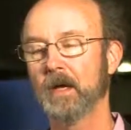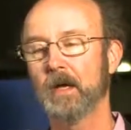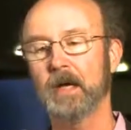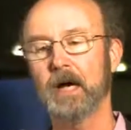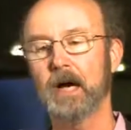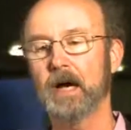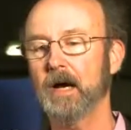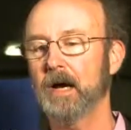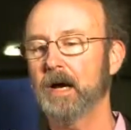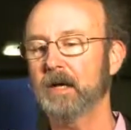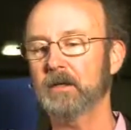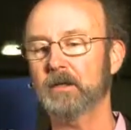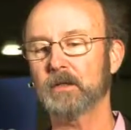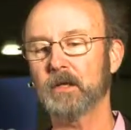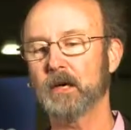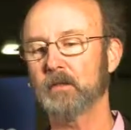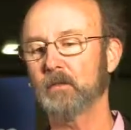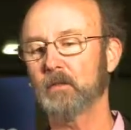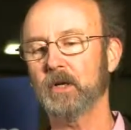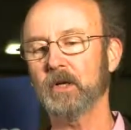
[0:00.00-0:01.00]

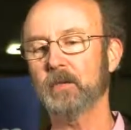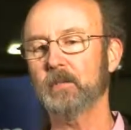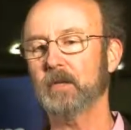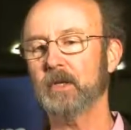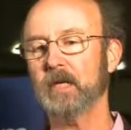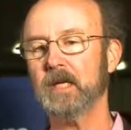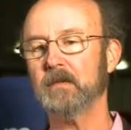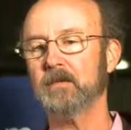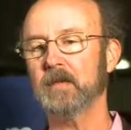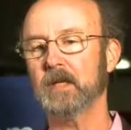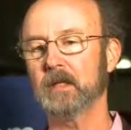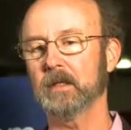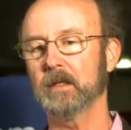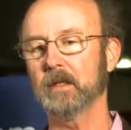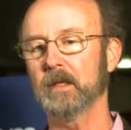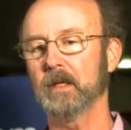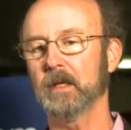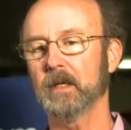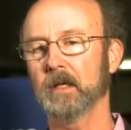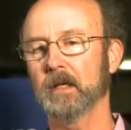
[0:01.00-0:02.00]
I really believe
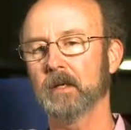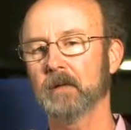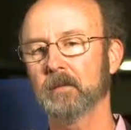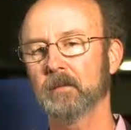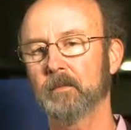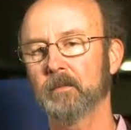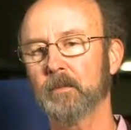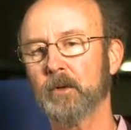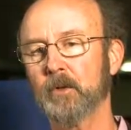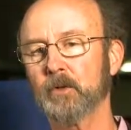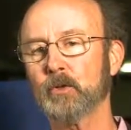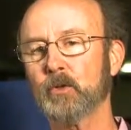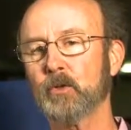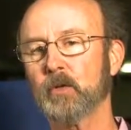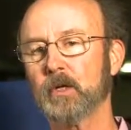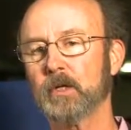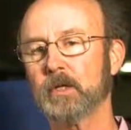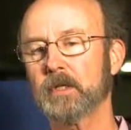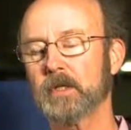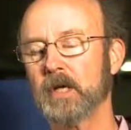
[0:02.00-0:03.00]
that most
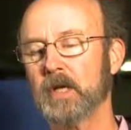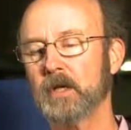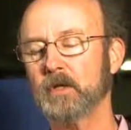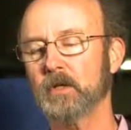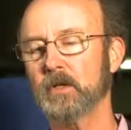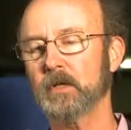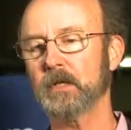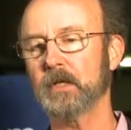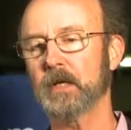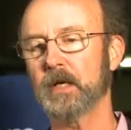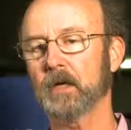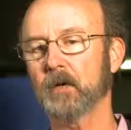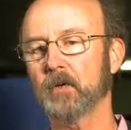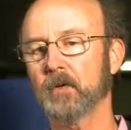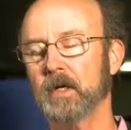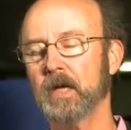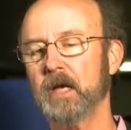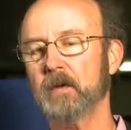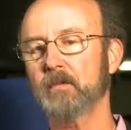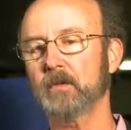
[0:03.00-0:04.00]
organizations that
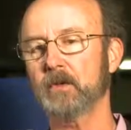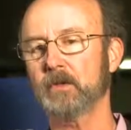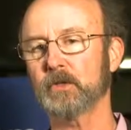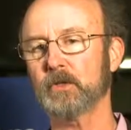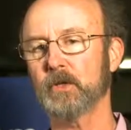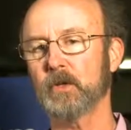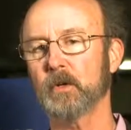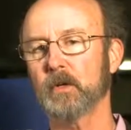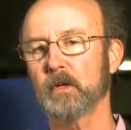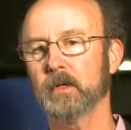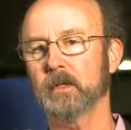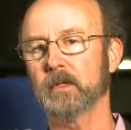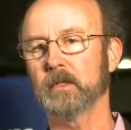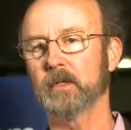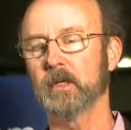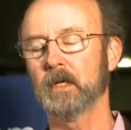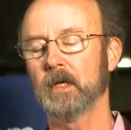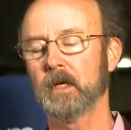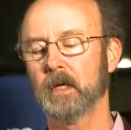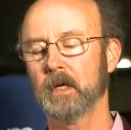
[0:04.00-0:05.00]
create personas,
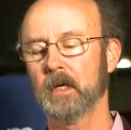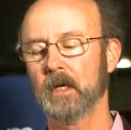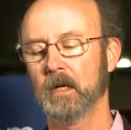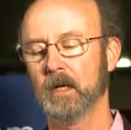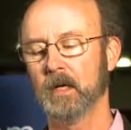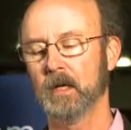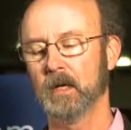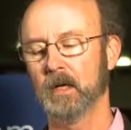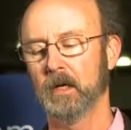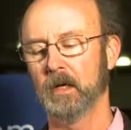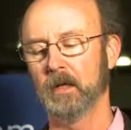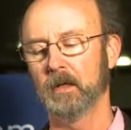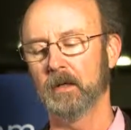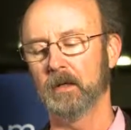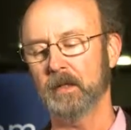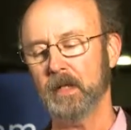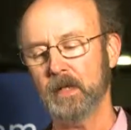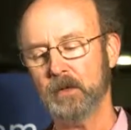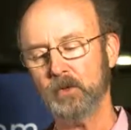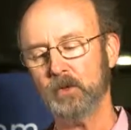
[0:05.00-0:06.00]

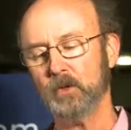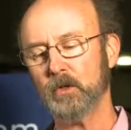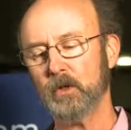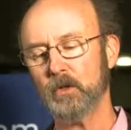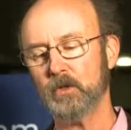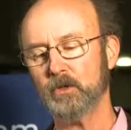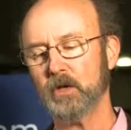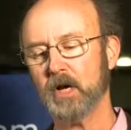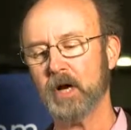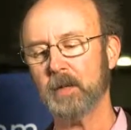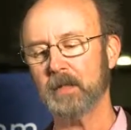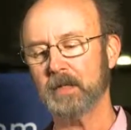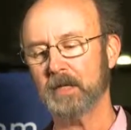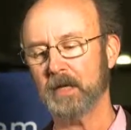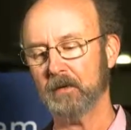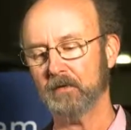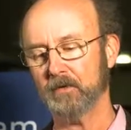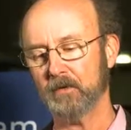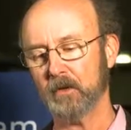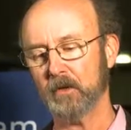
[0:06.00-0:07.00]
they do a good job in
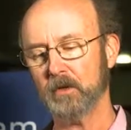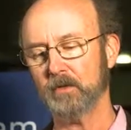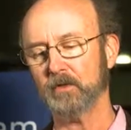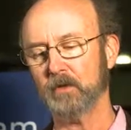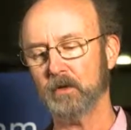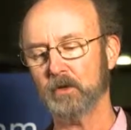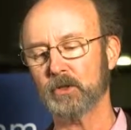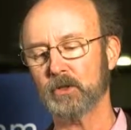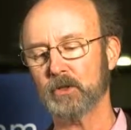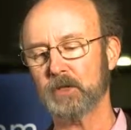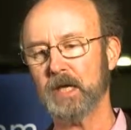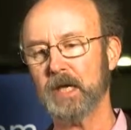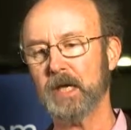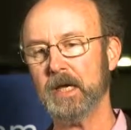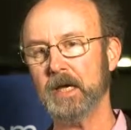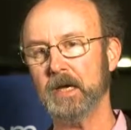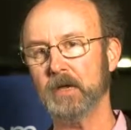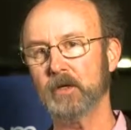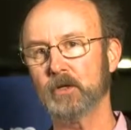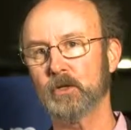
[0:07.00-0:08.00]
that very first
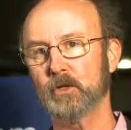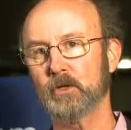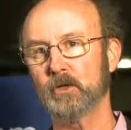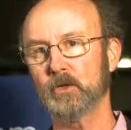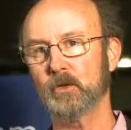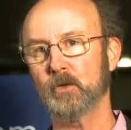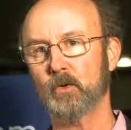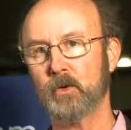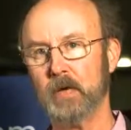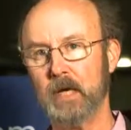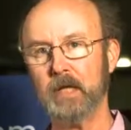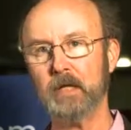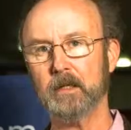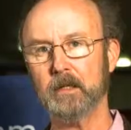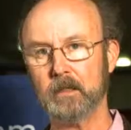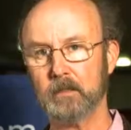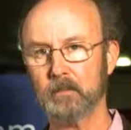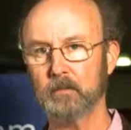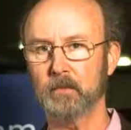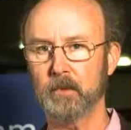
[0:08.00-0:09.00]
stage, creating
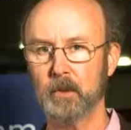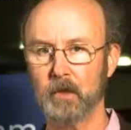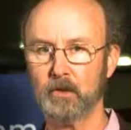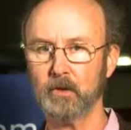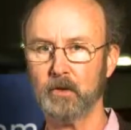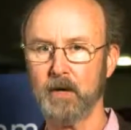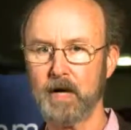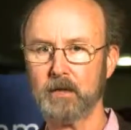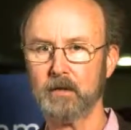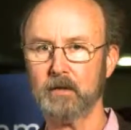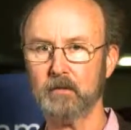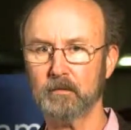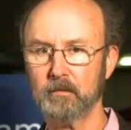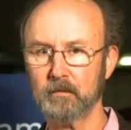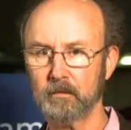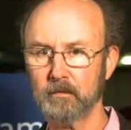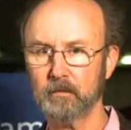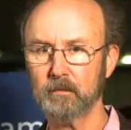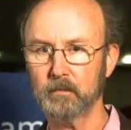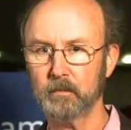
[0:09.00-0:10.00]
this
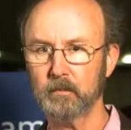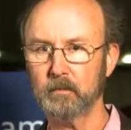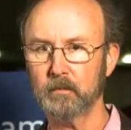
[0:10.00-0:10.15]
attractive